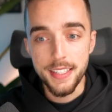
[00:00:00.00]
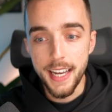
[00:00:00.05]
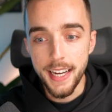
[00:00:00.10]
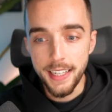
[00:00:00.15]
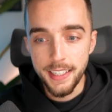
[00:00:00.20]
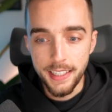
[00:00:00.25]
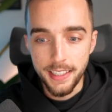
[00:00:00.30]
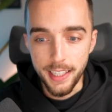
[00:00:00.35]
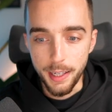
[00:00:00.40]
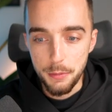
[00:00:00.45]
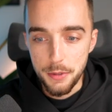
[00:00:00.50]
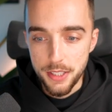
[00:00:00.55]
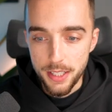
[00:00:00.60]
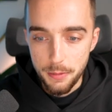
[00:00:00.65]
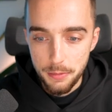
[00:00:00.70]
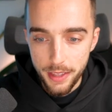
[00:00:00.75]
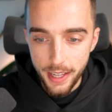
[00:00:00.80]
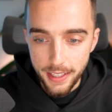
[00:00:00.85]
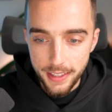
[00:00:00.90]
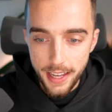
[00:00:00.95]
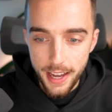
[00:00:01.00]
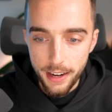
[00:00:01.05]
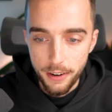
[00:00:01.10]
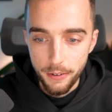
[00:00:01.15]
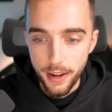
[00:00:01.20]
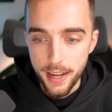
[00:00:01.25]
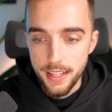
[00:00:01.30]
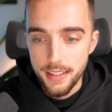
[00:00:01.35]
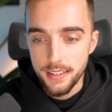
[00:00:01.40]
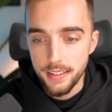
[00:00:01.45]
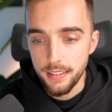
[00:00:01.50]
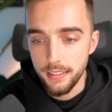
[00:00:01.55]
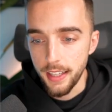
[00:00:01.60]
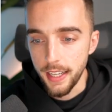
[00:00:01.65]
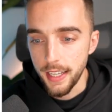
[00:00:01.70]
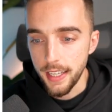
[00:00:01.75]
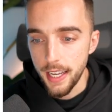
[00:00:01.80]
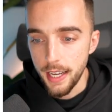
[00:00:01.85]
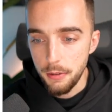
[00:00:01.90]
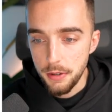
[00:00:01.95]
second clip, something like that, right?
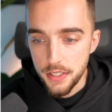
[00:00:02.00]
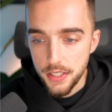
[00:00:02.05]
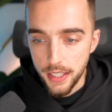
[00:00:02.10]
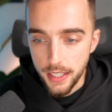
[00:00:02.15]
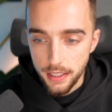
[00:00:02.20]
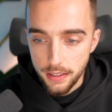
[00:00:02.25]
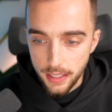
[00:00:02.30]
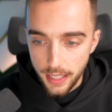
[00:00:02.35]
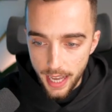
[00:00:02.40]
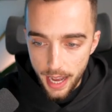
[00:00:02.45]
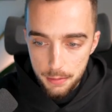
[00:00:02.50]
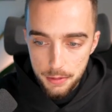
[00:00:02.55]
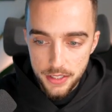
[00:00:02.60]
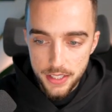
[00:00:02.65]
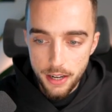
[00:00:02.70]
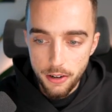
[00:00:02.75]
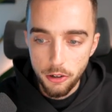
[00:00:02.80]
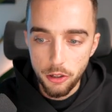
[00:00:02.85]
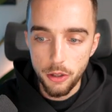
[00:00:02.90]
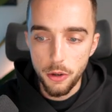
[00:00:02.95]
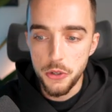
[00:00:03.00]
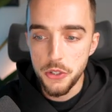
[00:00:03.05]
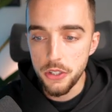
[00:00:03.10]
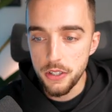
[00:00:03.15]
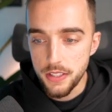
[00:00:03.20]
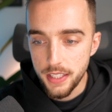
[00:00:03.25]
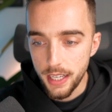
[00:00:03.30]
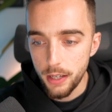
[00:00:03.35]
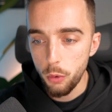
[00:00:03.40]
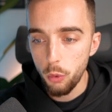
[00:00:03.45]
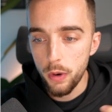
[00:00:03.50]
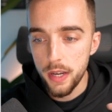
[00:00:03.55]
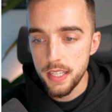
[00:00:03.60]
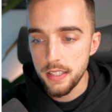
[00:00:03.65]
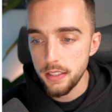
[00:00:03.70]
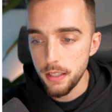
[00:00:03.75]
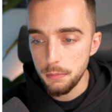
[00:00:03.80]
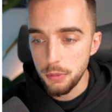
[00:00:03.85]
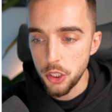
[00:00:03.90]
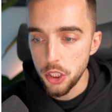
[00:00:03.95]
Like it was like the camera's now closer. It's kind of
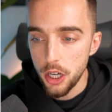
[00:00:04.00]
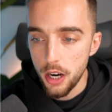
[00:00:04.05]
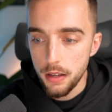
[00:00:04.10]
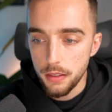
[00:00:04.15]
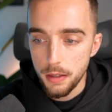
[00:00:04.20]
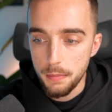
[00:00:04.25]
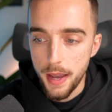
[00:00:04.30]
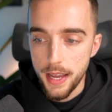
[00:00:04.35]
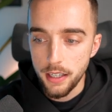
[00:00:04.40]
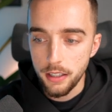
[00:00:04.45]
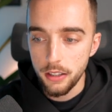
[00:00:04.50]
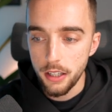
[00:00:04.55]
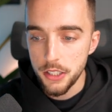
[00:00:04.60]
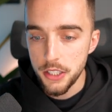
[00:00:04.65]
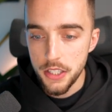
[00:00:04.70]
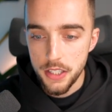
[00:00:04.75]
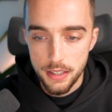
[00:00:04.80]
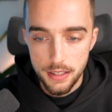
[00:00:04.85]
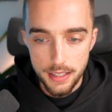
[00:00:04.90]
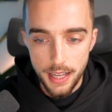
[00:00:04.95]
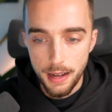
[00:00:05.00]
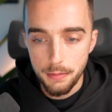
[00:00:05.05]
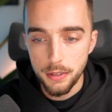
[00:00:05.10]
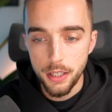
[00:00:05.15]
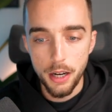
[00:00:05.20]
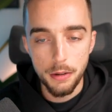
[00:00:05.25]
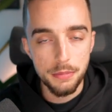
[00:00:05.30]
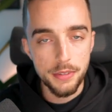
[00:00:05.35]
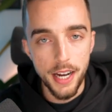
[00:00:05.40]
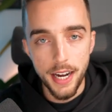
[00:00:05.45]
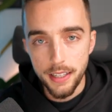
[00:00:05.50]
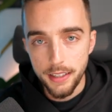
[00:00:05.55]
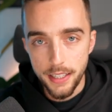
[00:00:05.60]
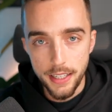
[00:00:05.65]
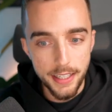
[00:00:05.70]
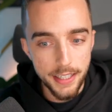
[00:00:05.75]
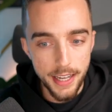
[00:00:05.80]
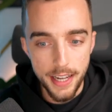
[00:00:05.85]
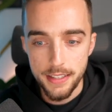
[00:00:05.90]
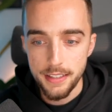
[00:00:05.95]
waist up shot. The man clutches his laptop
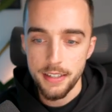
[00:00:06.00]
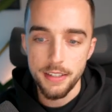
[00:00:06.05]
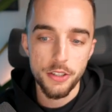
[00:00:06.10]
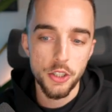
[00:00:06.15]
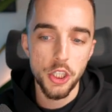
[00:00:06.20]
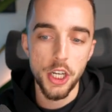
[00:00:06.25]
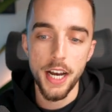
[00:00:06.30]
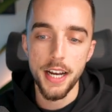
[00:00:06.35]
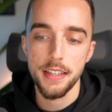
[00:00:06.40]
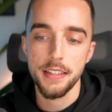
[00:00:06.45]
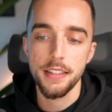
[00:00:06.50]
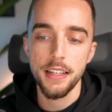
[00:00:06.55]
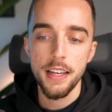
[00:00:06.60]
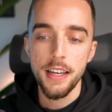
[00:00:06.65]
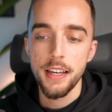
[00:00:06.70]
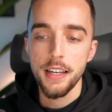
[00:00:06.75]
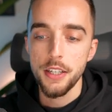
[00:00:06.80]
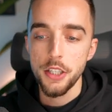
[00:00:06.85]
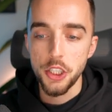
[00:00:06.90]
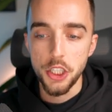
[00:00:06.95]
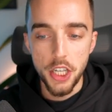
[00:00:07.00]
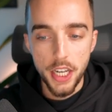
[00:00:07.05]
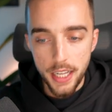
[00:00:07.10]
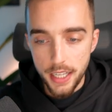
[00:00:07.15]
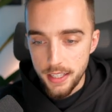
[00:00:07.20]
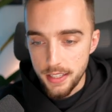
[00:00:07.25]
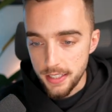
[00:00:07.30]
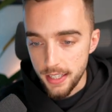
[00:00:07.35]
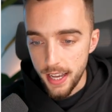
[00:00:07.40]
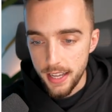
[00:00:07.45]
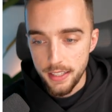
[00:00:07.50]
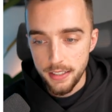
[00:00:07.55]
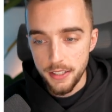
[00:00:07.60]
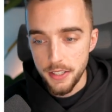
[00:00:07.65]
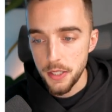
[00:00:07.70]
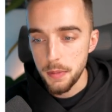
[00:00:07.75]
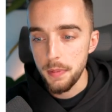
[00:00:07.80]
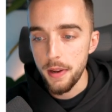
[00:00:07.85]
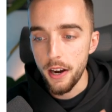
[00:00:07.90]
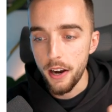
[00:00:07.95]
tightly against his chest, shaking his head in
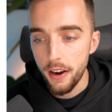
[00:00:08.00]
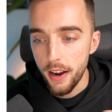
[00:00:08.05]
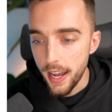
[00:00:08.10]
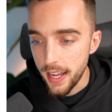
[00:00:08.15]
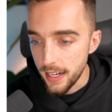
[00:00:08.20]
despair.